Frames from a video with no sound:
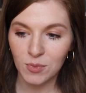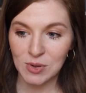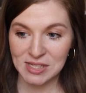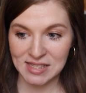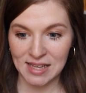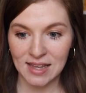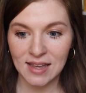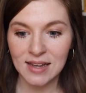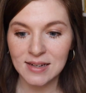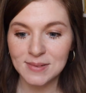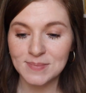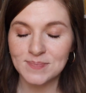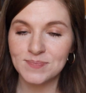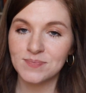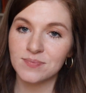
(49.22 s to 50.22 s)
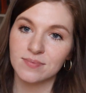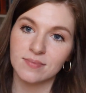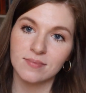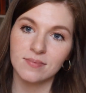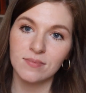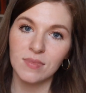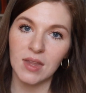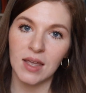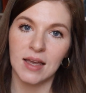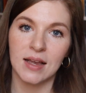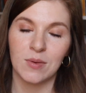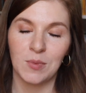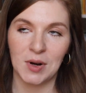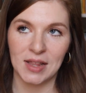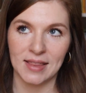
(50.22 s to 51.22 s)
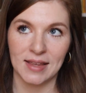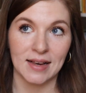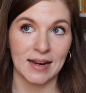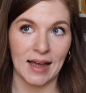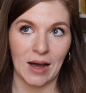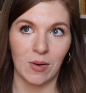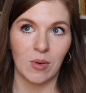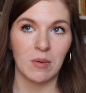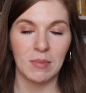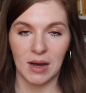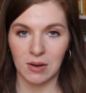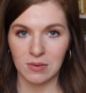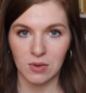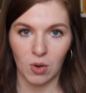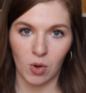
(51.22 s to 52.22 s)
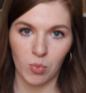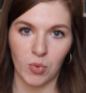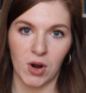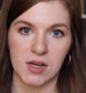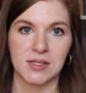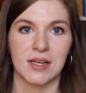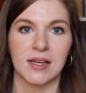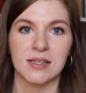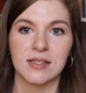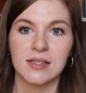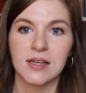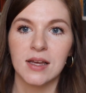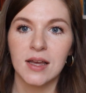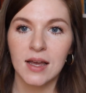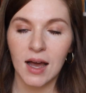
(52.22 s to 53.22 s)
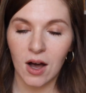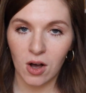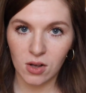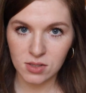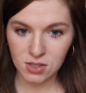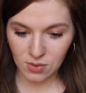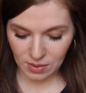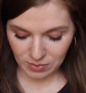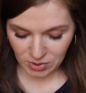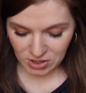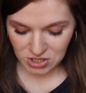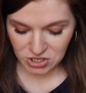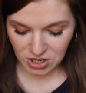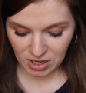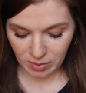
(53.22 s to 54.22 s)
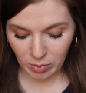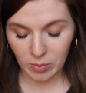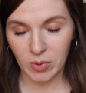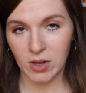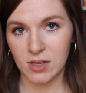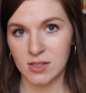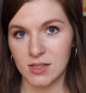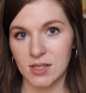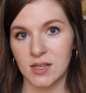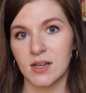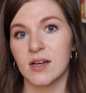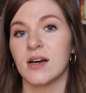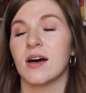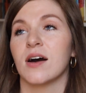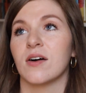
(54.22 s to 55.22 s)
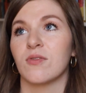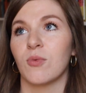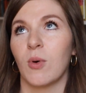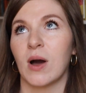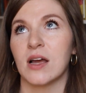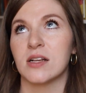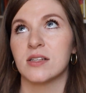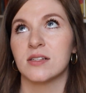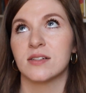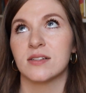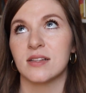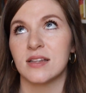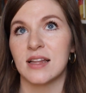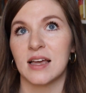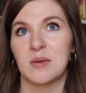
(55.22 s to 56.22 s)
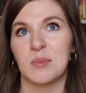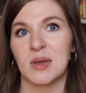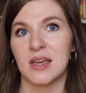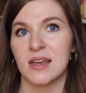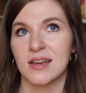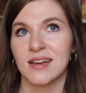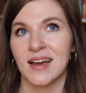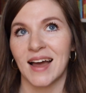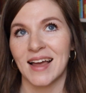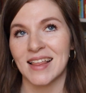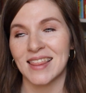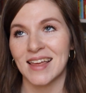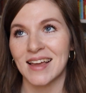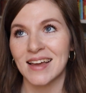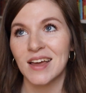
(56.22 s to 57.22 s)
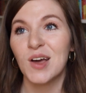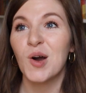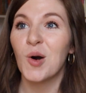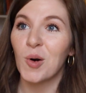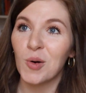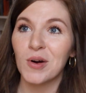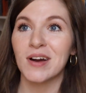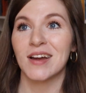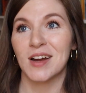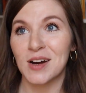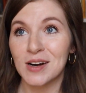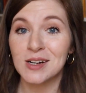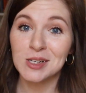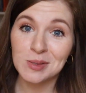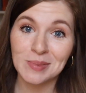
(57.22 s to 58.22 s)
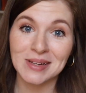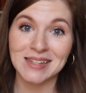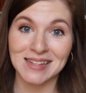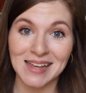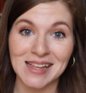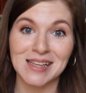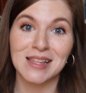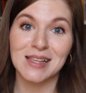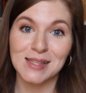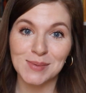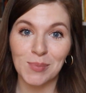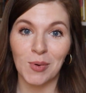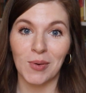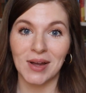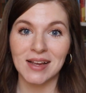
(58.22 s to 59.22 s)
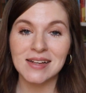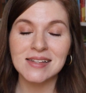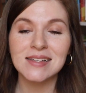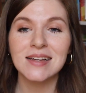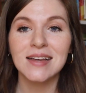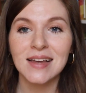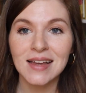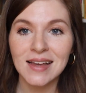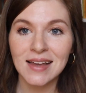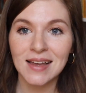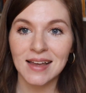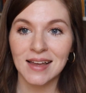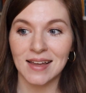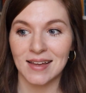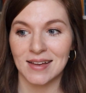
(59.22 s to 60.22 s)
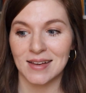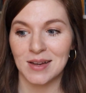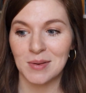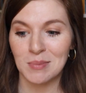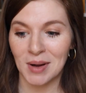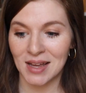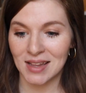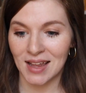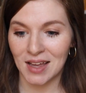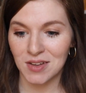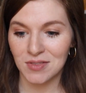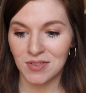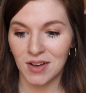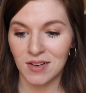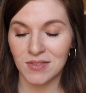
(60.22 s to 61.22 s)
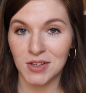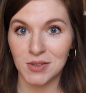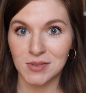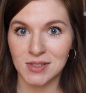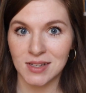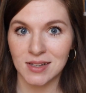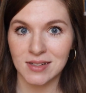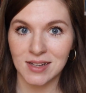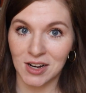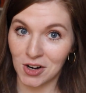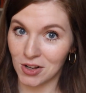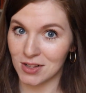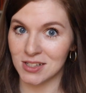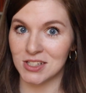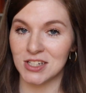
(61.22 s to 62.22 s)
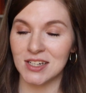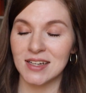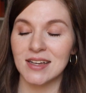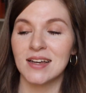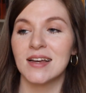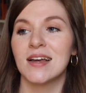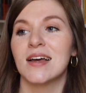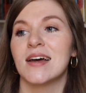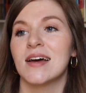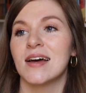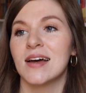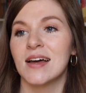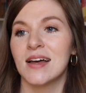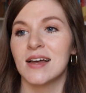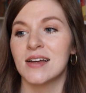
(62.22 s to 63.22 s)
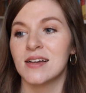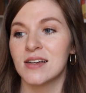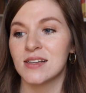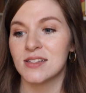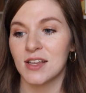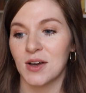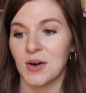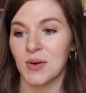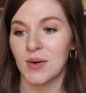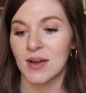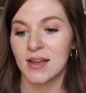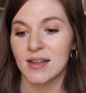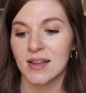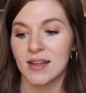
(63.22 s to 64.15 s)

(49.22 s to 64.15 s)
was thinking and what I think now about the whole process. Also, I'm going to share a couple books of what led me, I think, or encouraged me to get to this point in my life of using technology. So